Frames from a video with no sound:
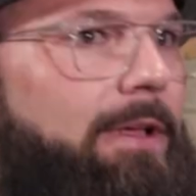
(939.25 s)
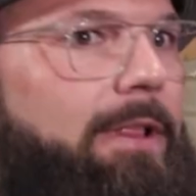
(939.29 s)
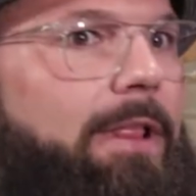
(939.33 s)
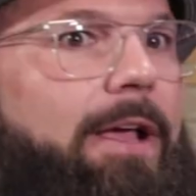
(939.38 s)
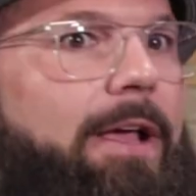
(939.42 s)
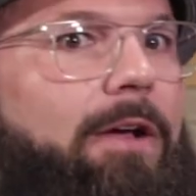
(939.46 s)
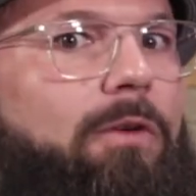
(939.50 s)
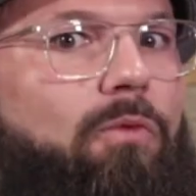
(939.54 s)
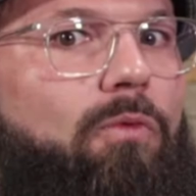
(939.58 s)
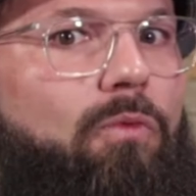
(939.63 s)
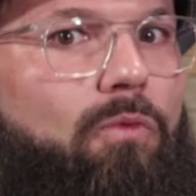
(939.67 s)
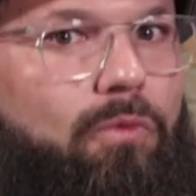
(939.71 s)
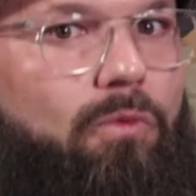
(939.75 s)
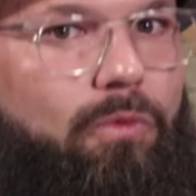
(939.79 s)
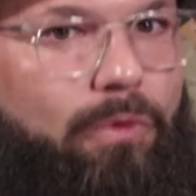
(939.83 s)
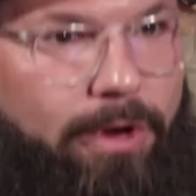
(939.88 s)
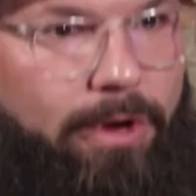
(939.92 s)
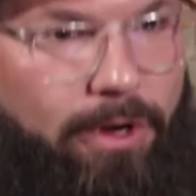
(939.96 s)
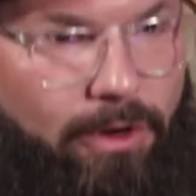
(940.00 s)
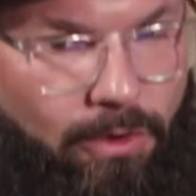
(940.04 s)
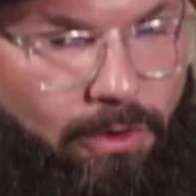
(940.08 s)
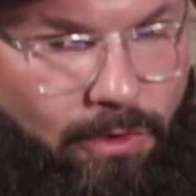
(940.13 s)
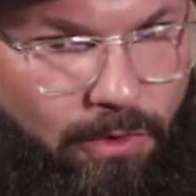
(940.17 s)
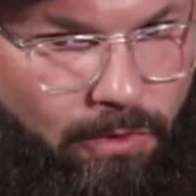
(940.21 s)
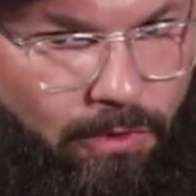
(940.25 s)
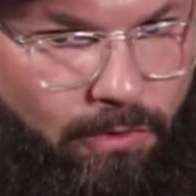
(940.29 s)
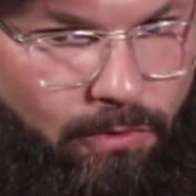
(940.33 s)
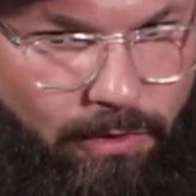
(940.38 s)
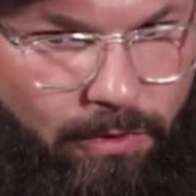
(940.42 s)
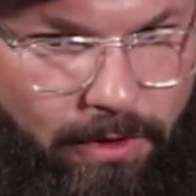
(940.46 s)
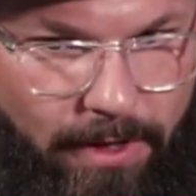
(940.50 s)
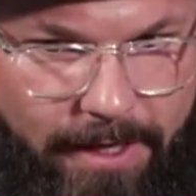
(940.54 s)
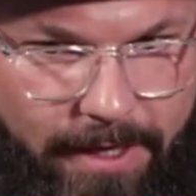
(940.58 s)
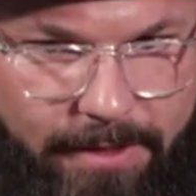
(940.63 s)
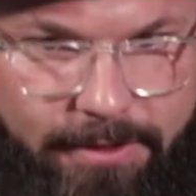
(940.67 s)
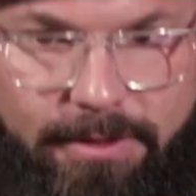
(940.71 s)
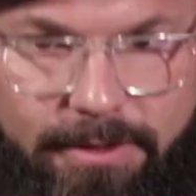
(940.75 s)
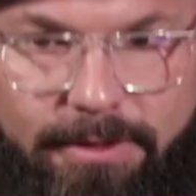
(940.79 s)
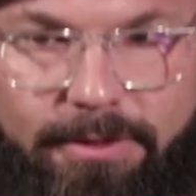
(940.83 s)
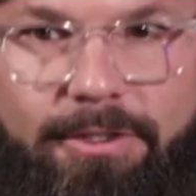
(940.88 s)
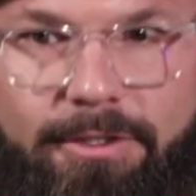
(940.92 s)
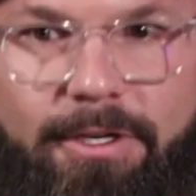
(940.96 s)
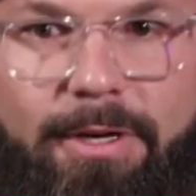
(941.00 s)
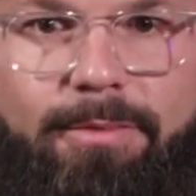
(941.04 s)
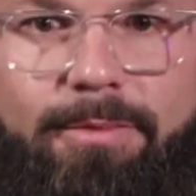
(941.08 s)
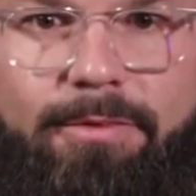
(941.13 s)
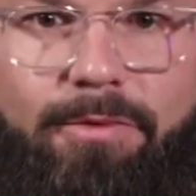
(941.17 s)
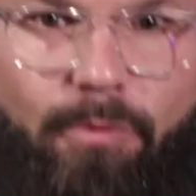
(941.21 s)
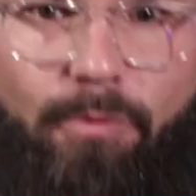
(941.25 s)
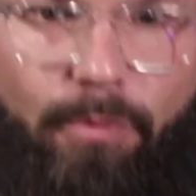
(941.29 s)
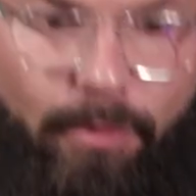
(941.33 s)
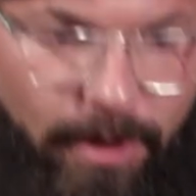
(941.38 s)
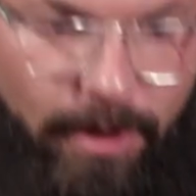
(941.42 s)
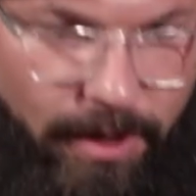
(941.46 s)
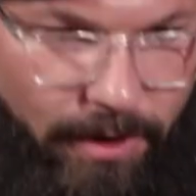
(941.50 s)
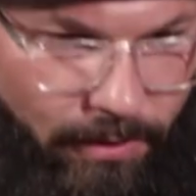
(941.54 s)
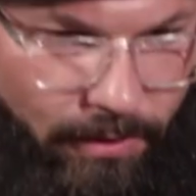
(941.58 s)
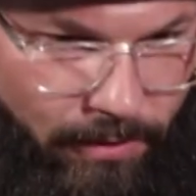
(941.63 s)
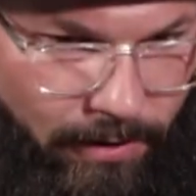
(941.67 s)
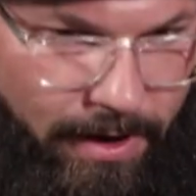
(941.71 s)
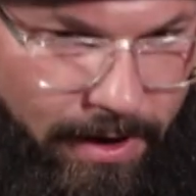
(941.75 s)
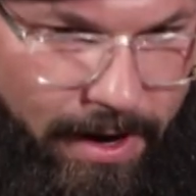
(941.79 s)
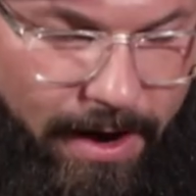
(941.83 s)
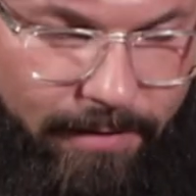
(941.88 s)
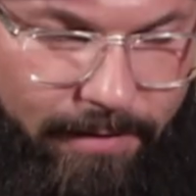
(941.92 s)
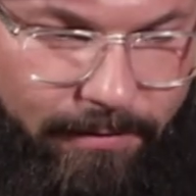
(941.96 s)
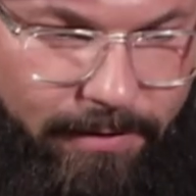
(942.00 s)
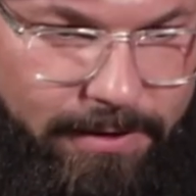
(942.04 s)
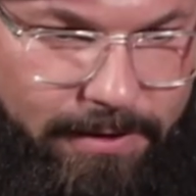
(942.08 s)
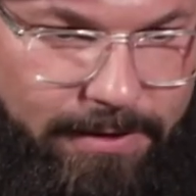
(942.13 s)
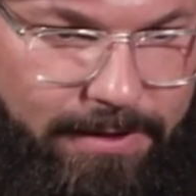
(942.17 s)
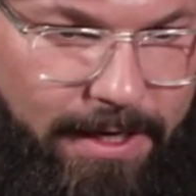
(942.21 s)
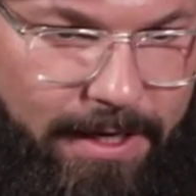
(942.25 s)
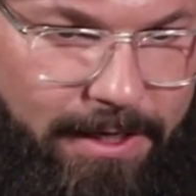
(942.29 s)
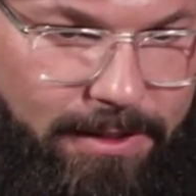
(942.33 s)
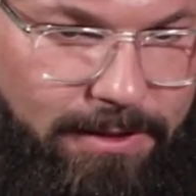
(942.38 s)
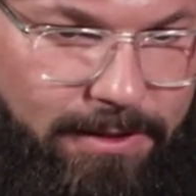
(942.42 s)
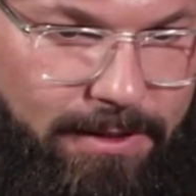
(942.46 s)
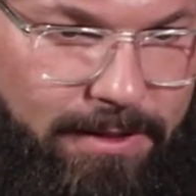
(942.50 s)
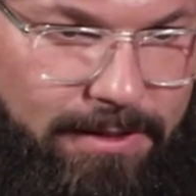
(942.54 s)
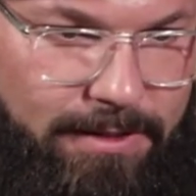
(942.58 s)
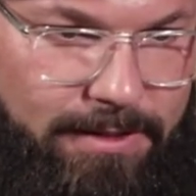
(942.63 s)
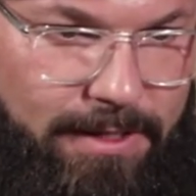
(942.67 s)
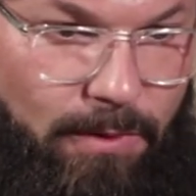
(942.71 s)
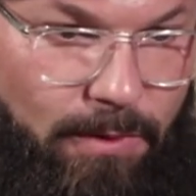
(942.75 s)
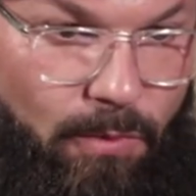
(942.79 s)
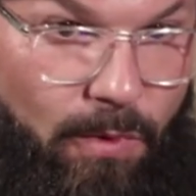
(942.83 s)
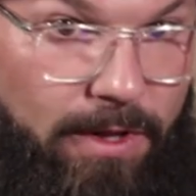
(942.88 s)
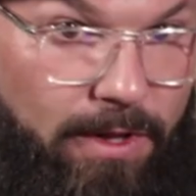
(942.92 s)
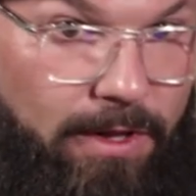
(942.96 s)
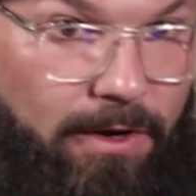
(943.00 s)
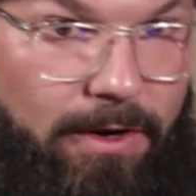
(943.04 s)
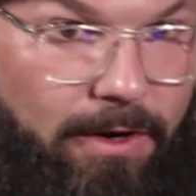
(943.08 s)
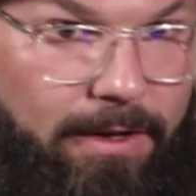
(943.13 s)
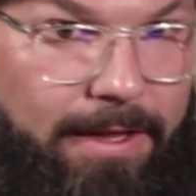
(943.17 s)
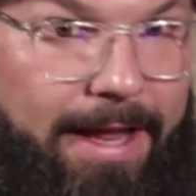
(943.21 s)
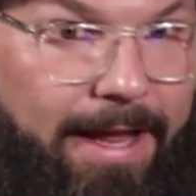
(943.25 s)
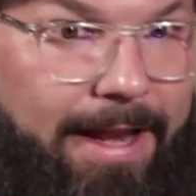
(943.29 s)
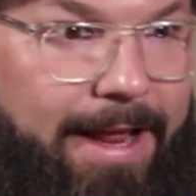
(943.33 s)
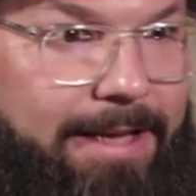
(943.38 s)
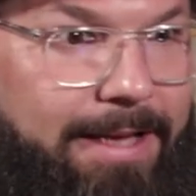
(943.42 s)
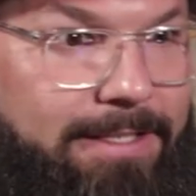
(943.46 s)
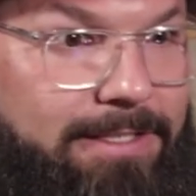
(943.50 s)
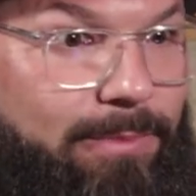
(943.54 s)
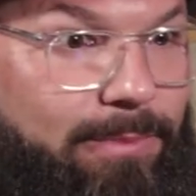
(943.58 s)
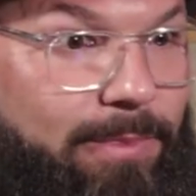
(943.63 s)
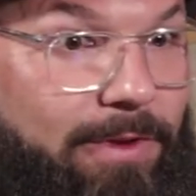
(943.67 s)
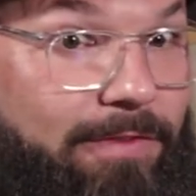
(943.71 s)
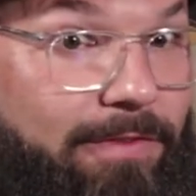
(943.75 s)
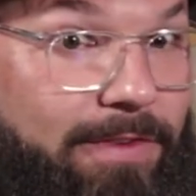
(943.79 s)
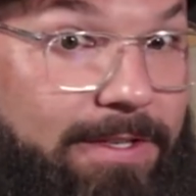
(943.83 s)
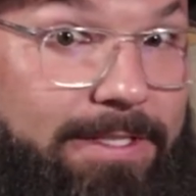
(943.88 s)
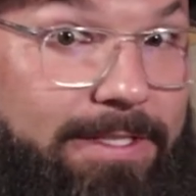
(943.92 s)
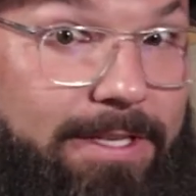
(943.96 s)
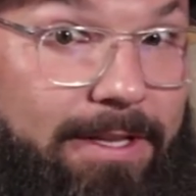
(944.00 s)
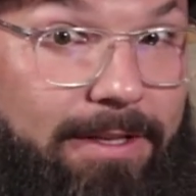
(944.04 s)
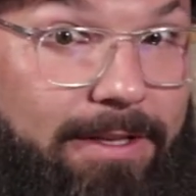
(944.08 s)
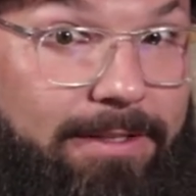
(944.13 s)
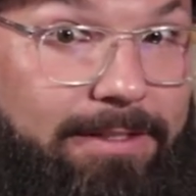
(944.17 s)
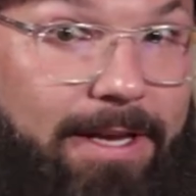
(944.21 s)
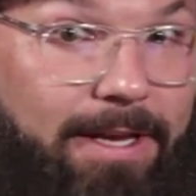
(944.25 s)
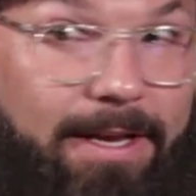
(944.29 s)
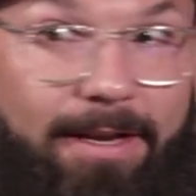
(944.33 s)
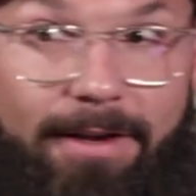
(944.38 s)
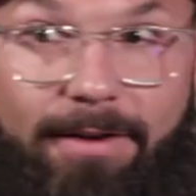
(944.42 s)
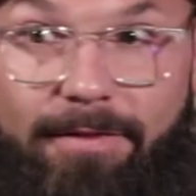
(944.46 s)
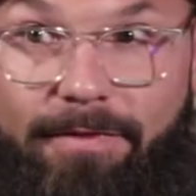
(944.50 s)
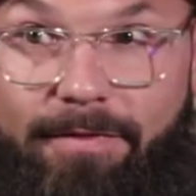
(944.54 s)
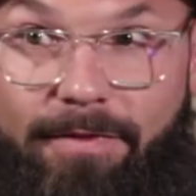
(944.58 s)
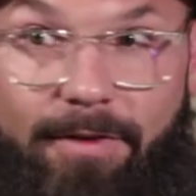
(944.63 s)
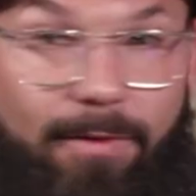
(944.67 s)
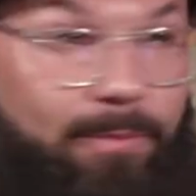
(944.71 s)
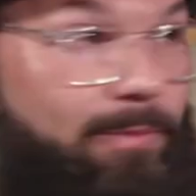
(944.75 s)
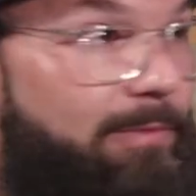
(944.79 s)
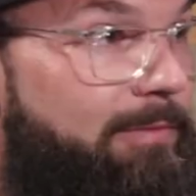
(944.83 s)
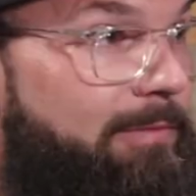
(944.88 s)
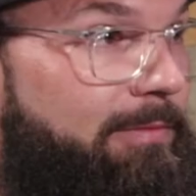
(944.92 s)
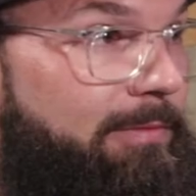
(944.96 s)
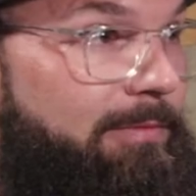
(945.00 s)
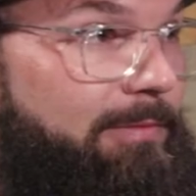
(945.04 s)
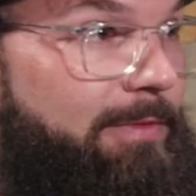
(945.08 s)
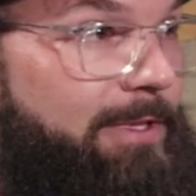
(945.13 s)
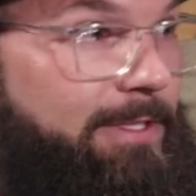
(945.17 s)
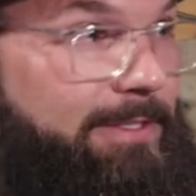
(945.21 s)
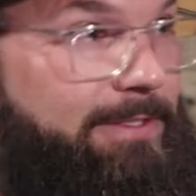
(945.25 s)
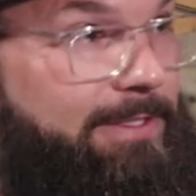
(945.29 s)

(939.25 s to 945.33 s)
like real relationships, real conversations, and whether that has to be facilitated from the